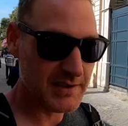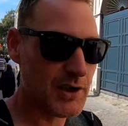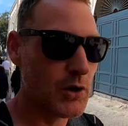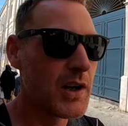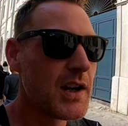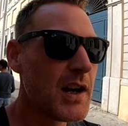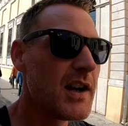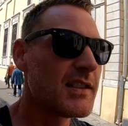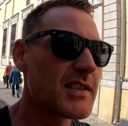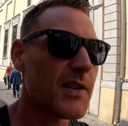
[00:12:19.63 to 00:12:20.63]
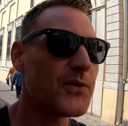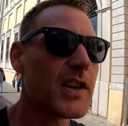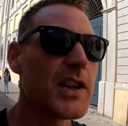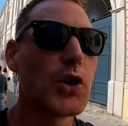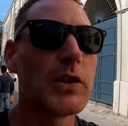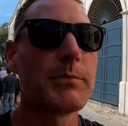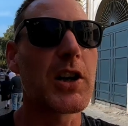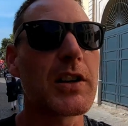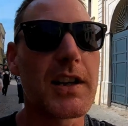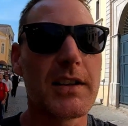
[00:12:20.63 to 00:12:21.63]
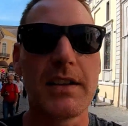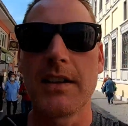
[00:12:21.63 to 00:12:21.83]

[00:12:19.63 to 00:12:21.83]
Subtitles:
So it's definitely an old market.